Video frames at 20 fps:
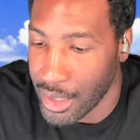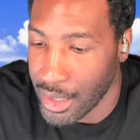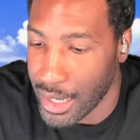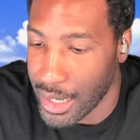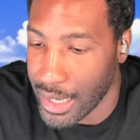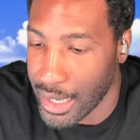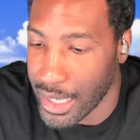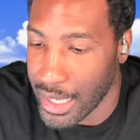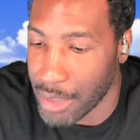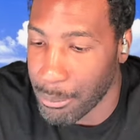I
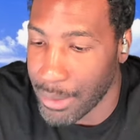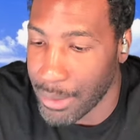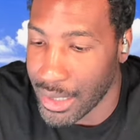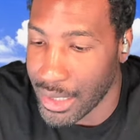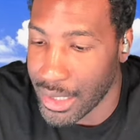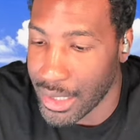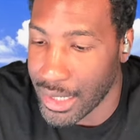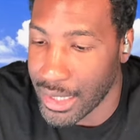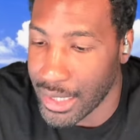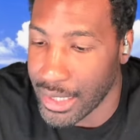
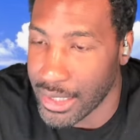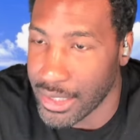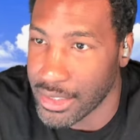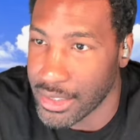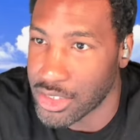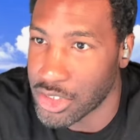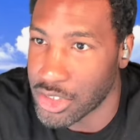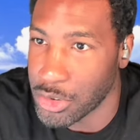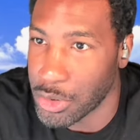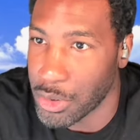animated a
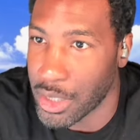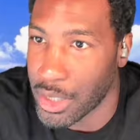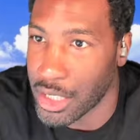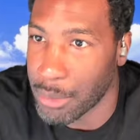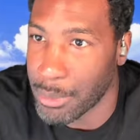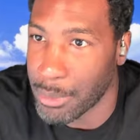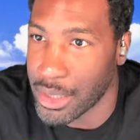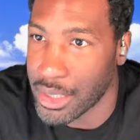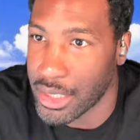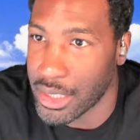pseudo
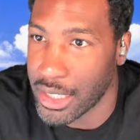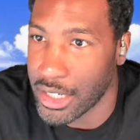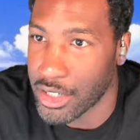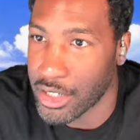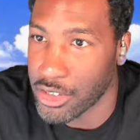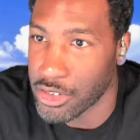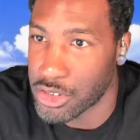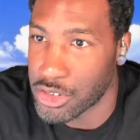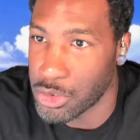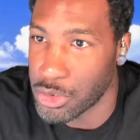element
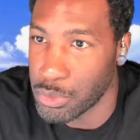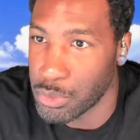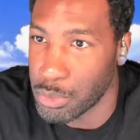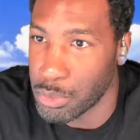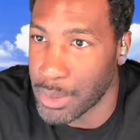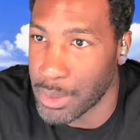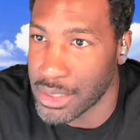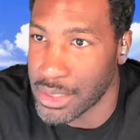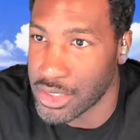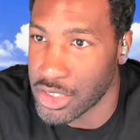here to
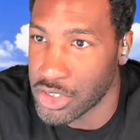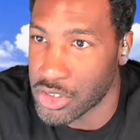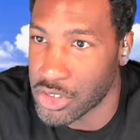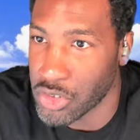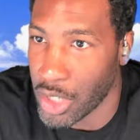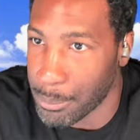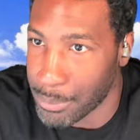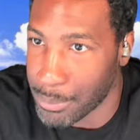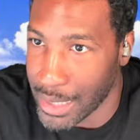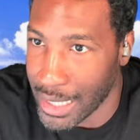basically
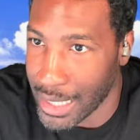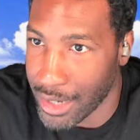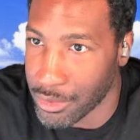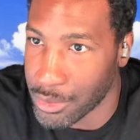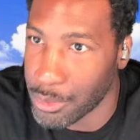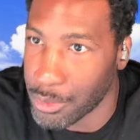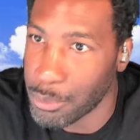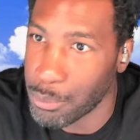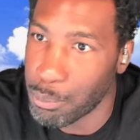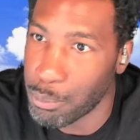drop
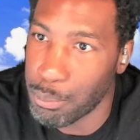down,